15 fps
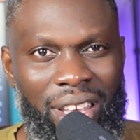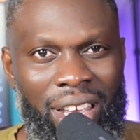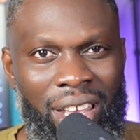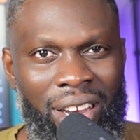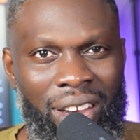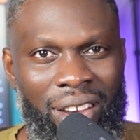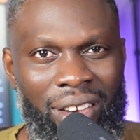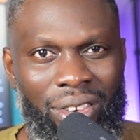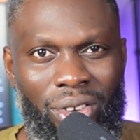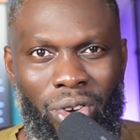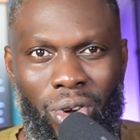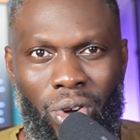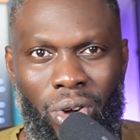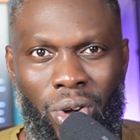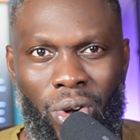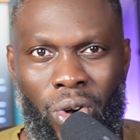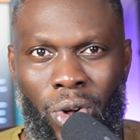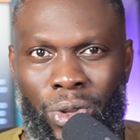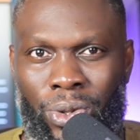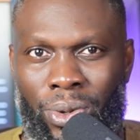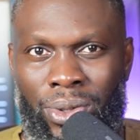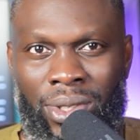and
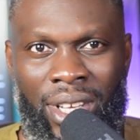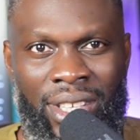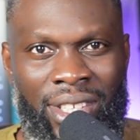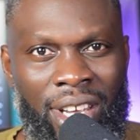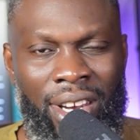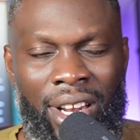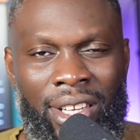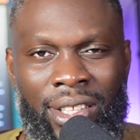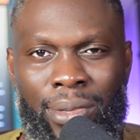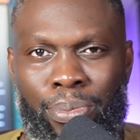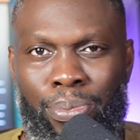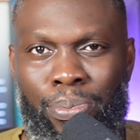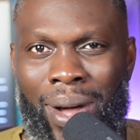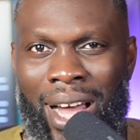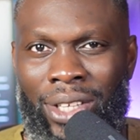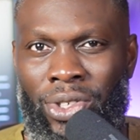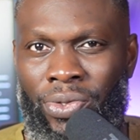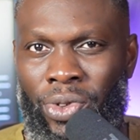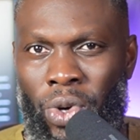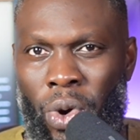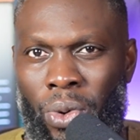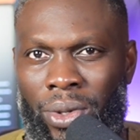all those internal parts of
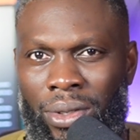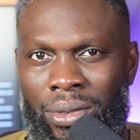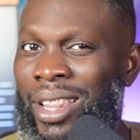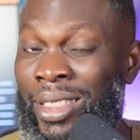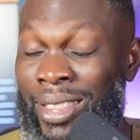your code?